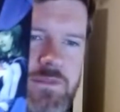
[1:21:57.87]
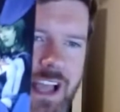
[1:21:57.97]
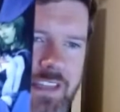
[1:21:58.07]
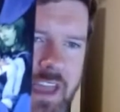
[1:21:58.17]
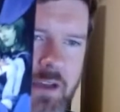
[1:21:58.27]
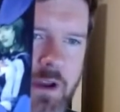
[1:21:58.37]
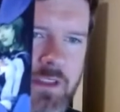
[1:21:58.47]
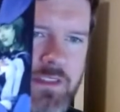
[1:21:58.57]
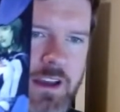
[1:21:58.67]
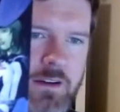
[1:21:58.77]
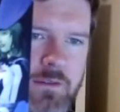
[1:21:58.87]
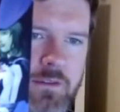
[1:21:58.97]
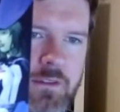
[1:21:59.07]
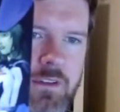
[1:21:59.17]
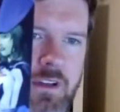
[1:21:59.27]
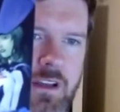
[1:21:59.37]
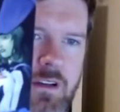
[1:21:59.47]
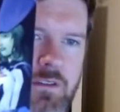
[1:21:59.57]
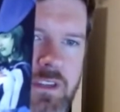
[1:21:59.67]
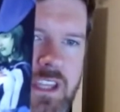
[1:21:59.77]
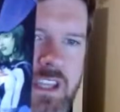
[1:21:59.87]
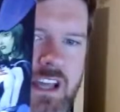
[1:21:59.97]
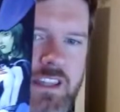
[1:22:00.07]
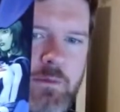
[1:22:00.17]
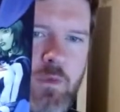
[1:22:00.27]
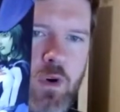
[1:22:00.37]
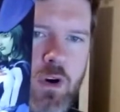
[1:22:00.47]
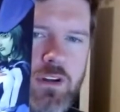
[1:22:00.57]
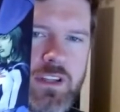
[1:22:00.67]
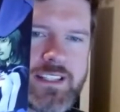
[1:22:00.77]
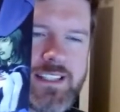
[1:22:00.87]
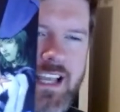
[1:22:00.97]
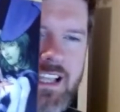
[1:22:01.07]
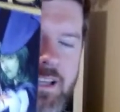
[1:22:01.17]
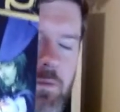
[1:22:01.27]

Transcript: I got that right there. The slightly